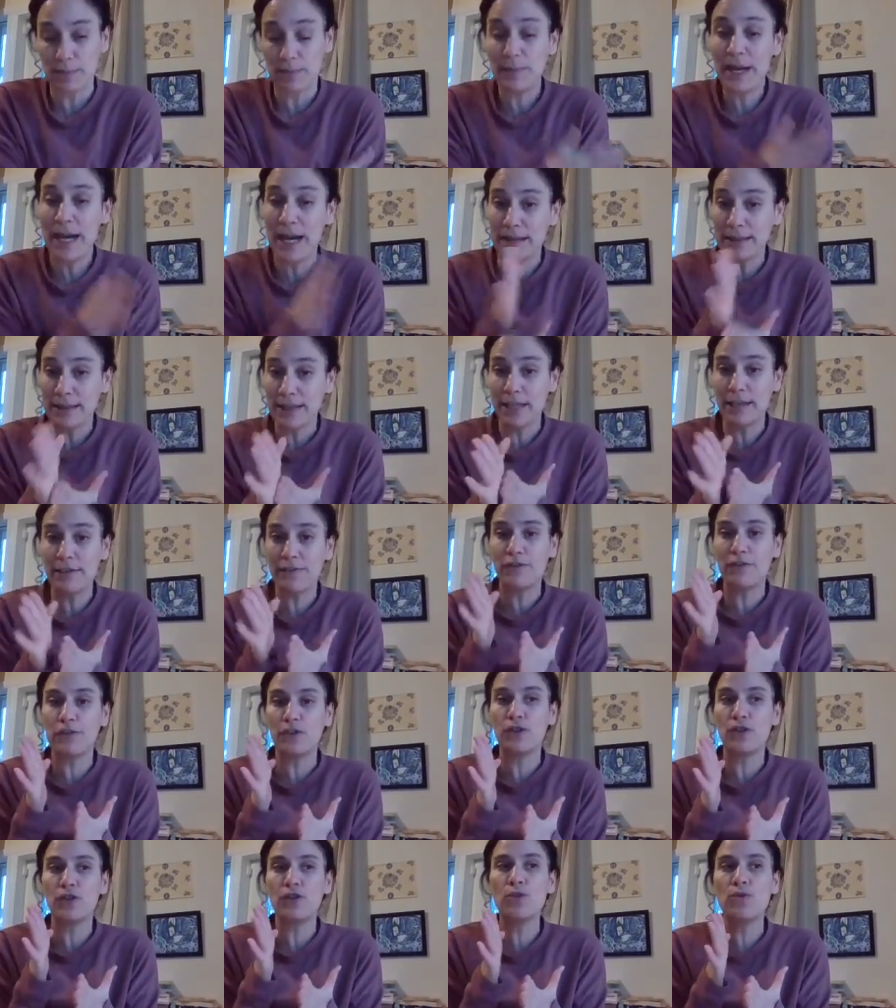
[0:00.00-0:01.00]
But if
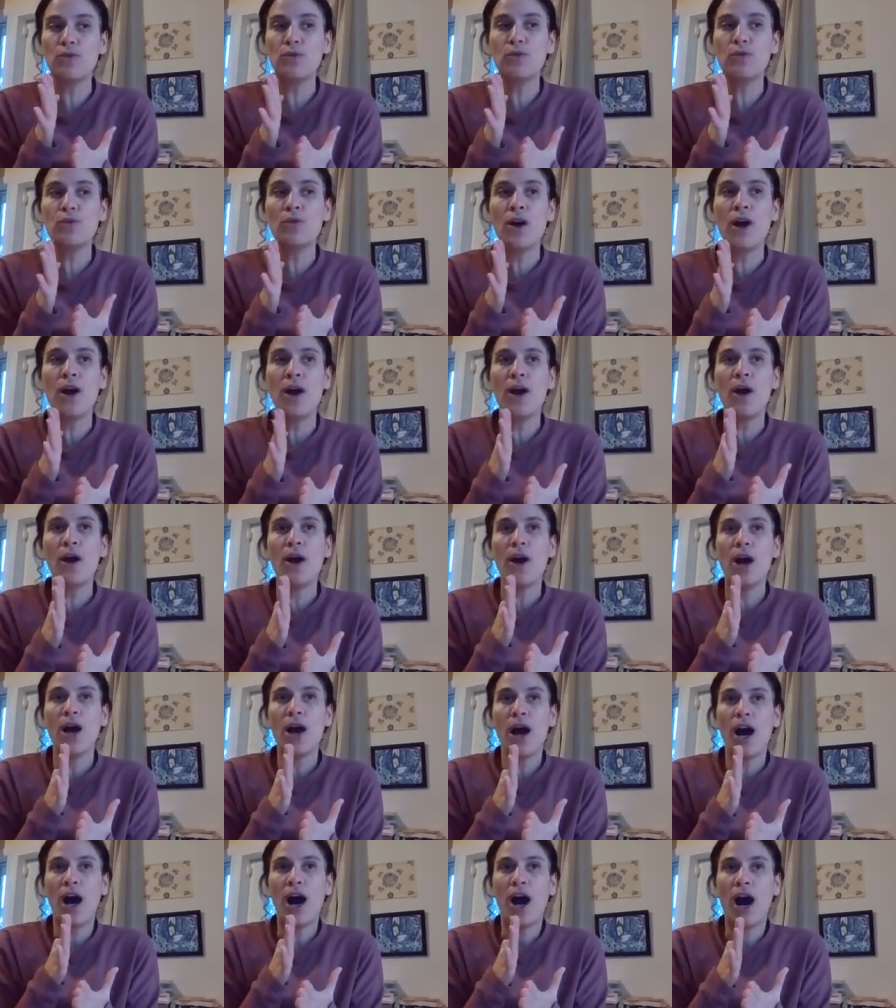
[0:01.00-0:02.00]
you
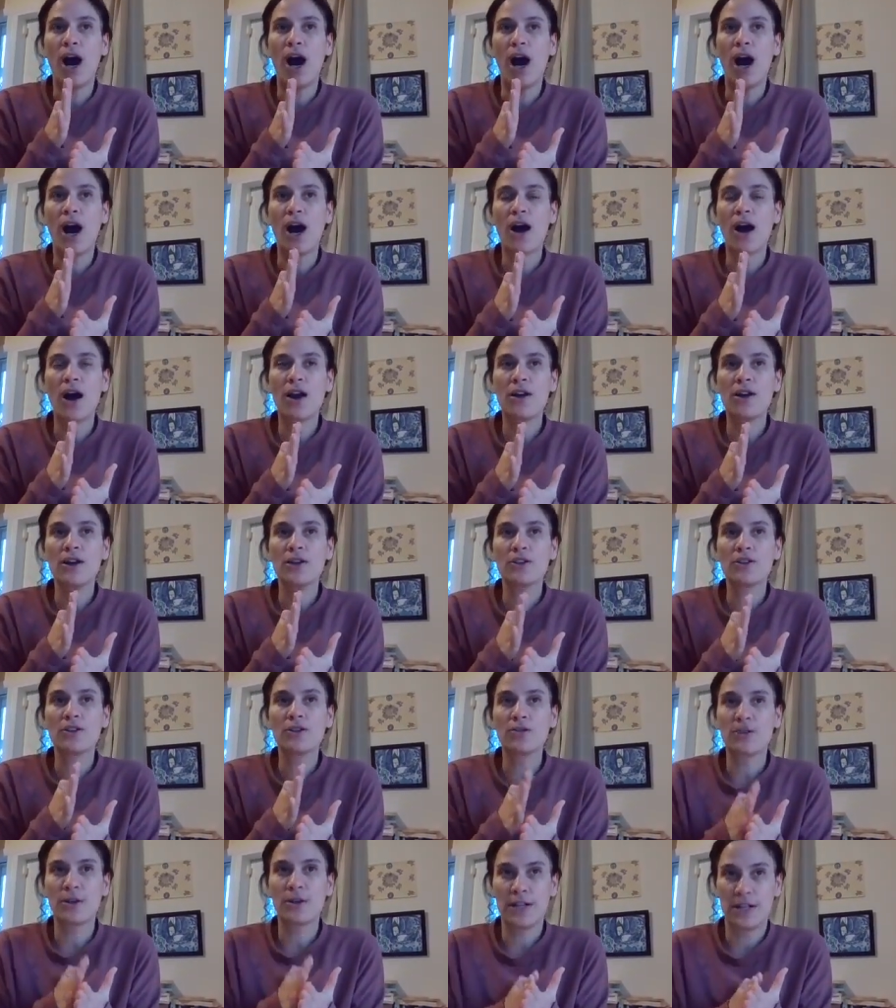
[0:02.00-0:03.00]
are
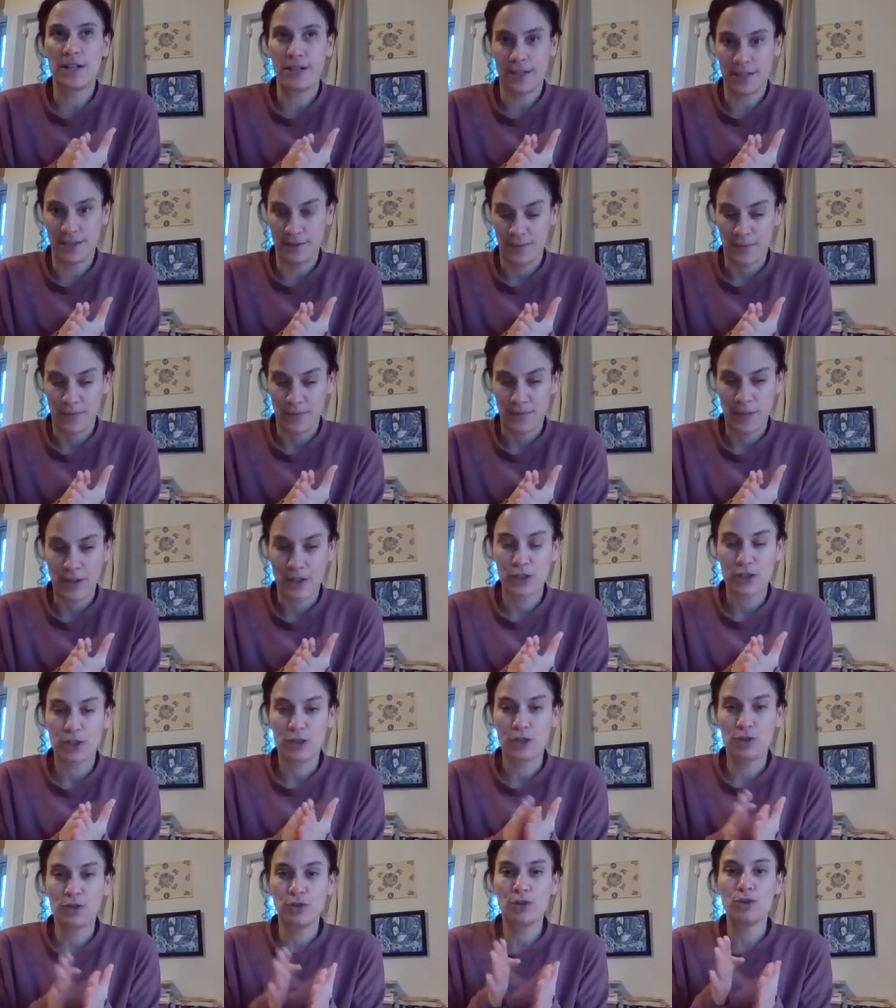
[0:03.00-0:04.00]
trying
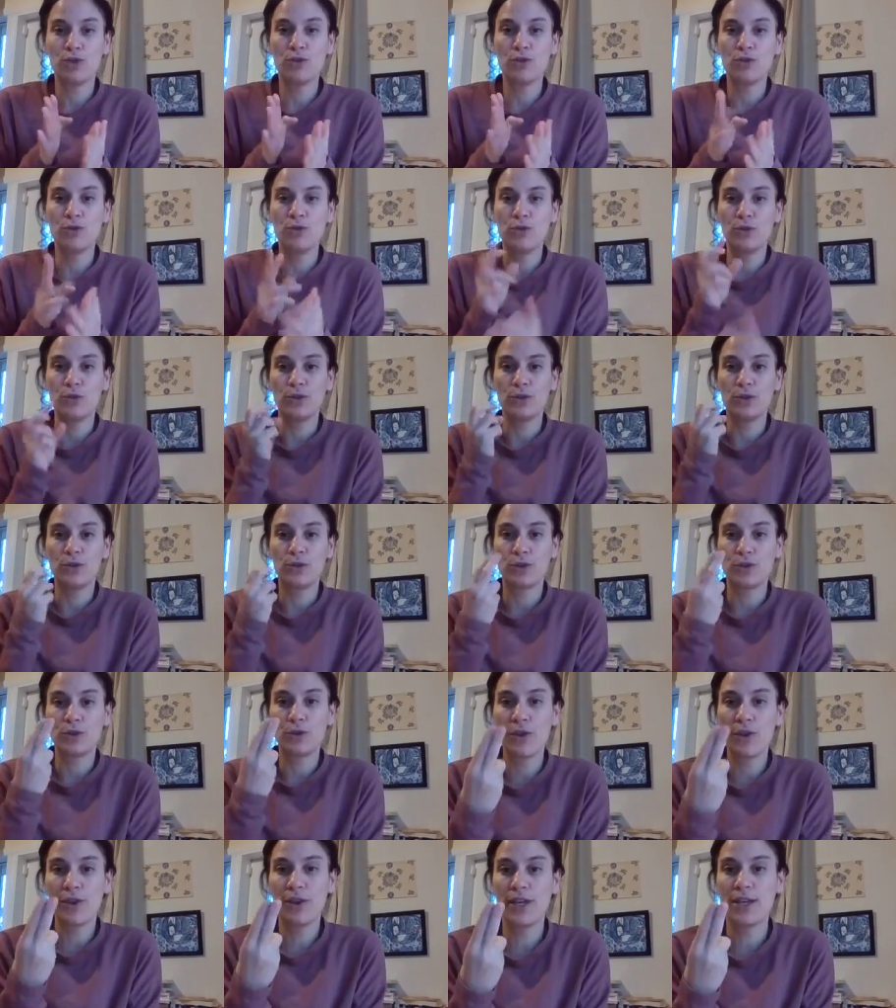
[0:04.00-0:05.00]
to do two
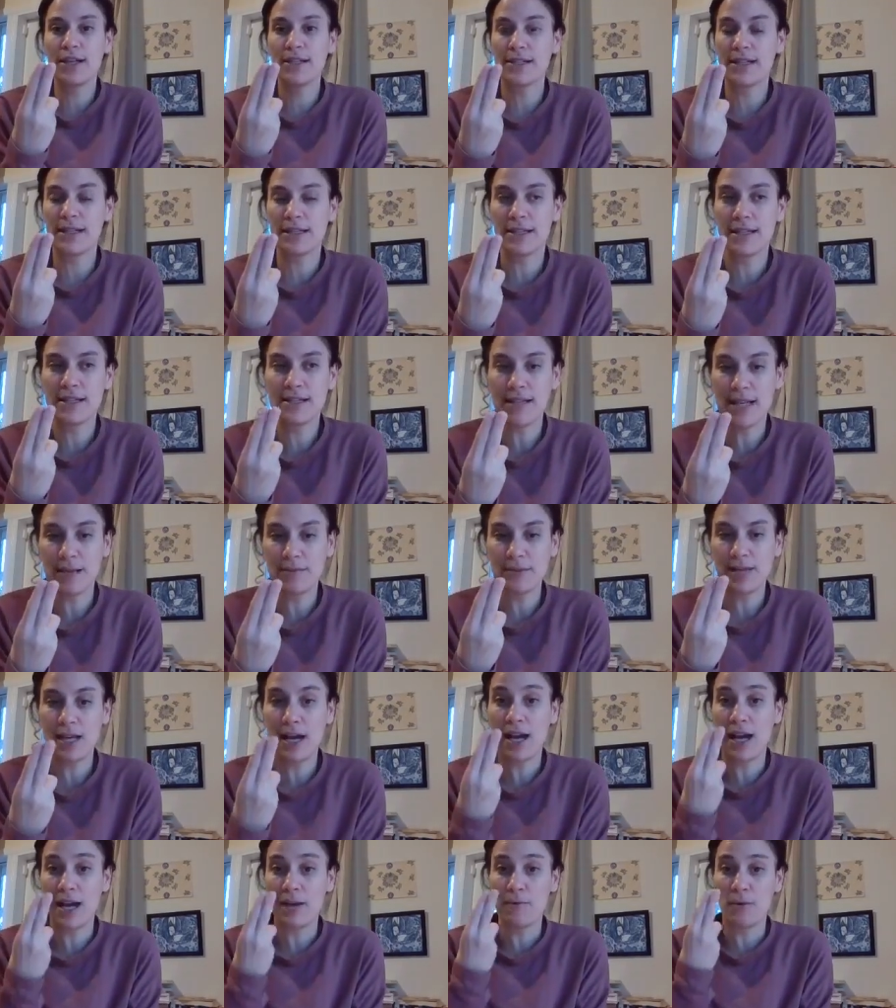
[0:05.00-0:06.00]
things at the same
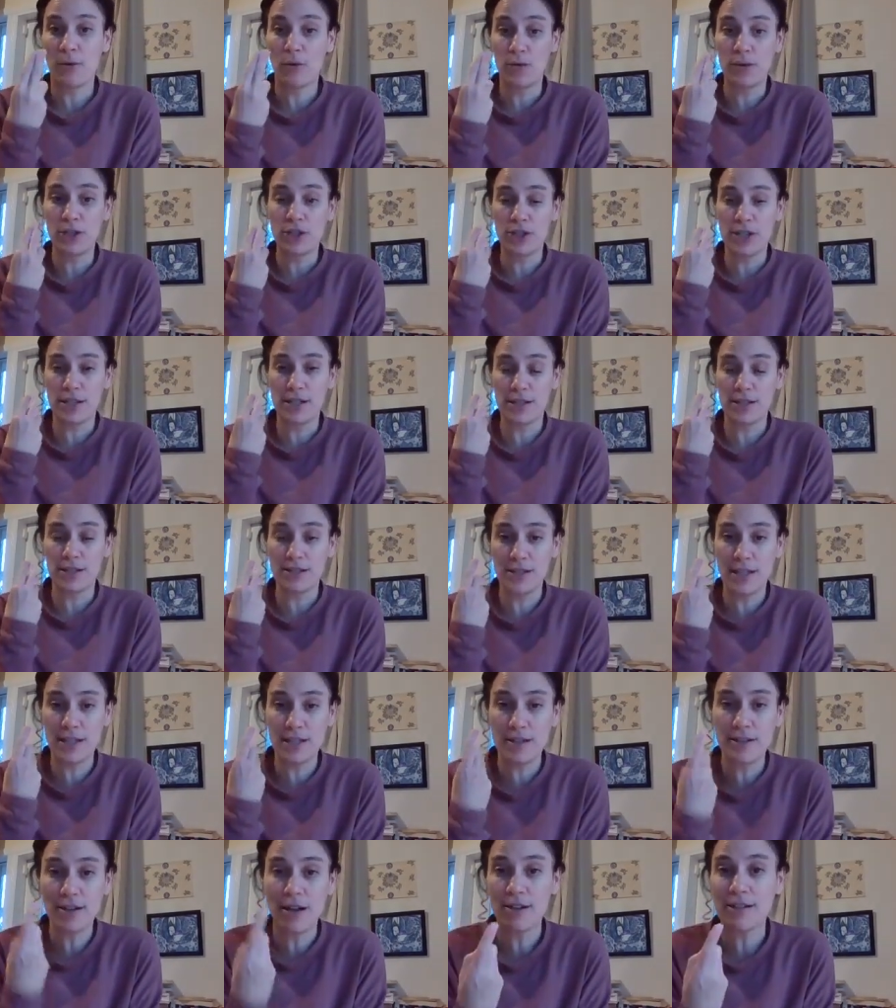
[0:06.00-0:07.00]
time, which is
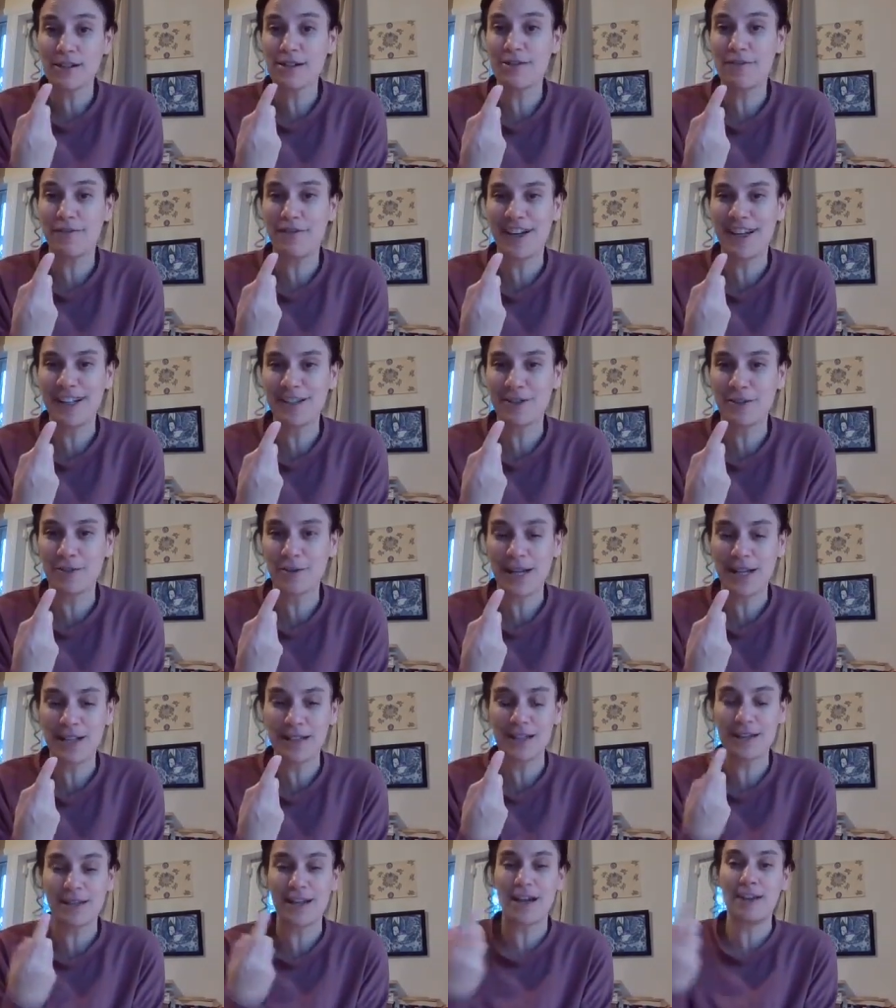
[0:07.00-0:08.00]
detoxifying your
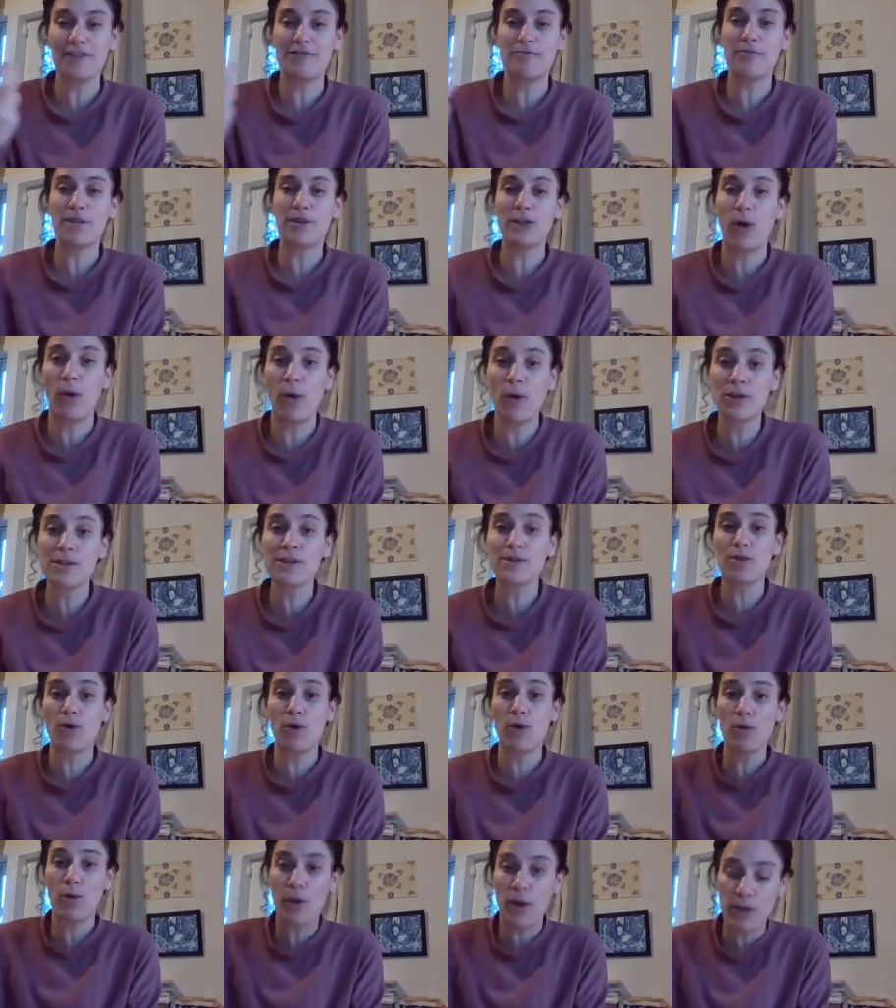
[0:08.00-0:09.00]
writing life, but
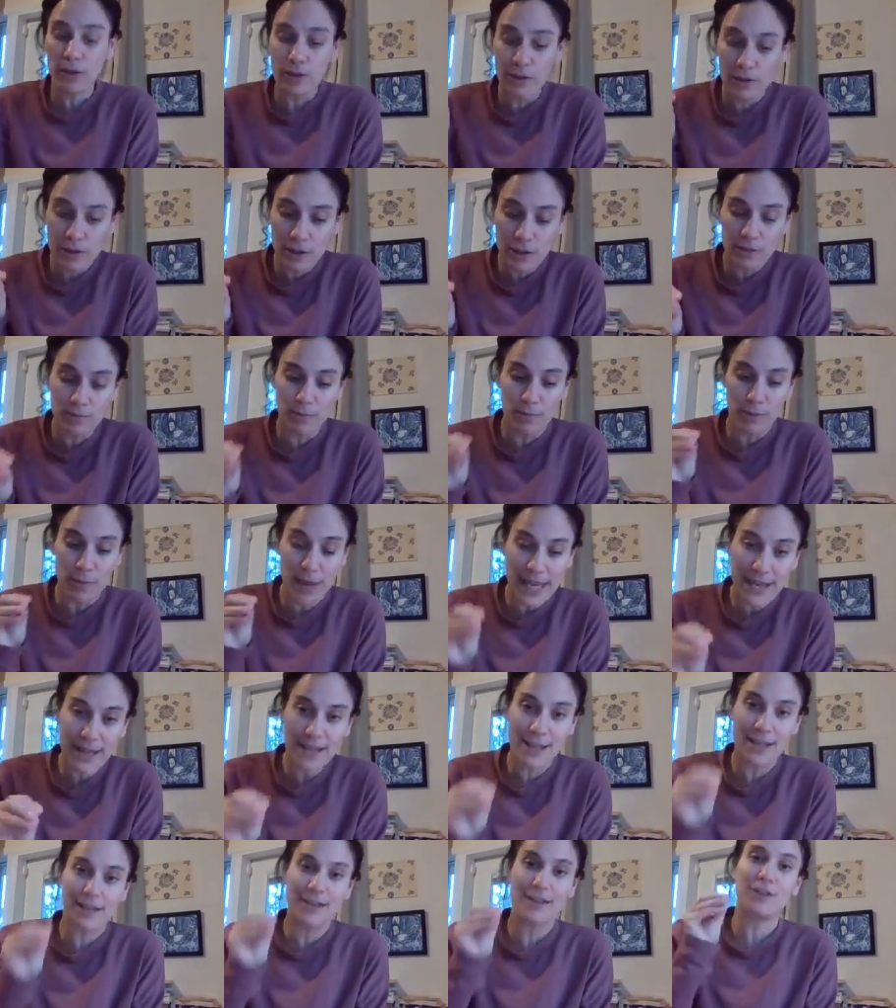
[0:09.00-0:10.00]
also
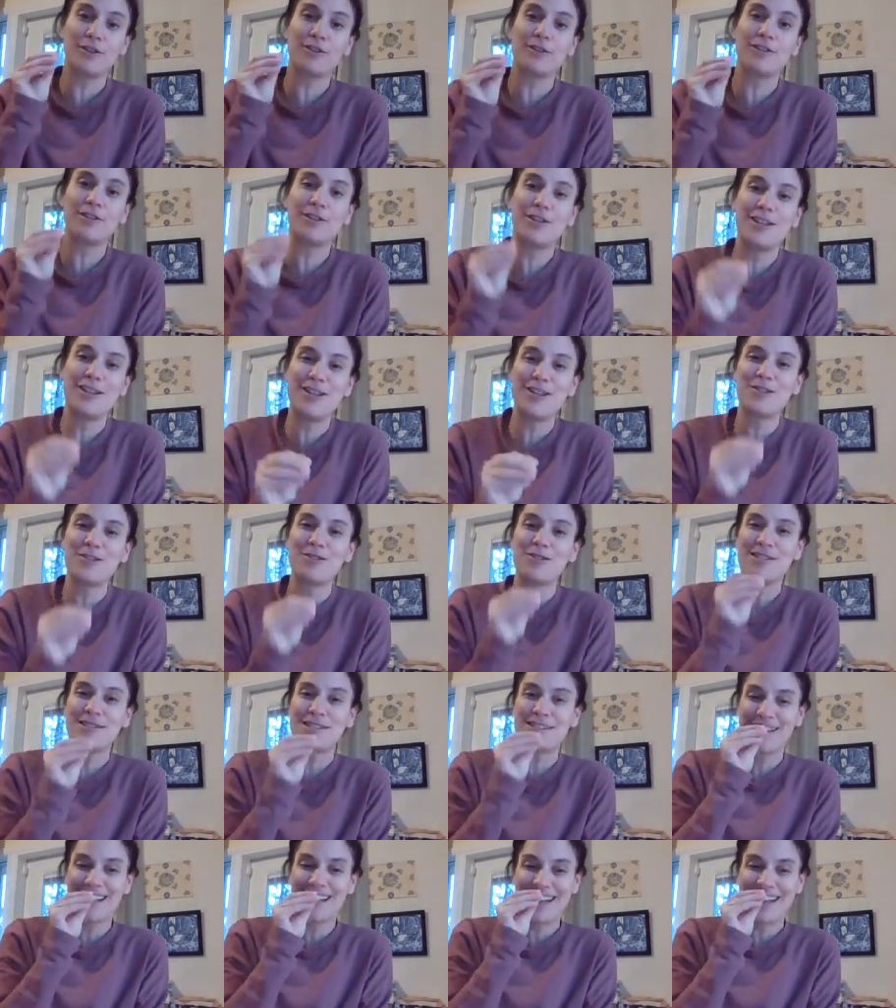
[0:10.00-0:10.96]
making continuous